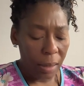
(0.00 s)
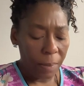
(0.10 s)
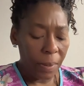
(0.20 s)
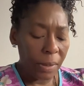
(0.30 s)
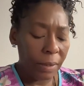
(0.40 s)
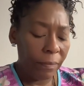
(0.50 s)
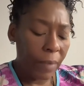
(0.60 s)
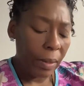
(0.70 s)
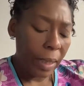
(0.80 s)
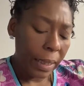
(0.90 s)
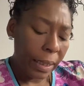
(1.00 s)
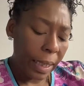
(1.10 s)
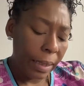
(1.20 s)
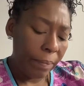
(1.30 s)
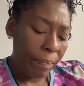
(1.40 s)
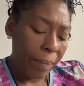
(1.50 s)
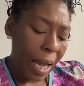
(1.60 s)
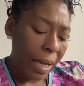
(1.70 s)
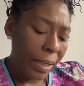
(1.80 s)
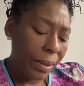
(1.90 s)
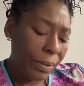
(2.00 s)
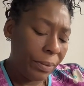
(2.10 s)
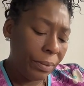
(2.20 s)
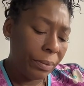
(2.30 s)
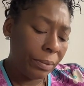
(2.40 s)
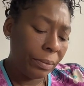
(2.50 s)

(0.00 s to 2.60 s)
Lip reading: This person felt like they could buy you.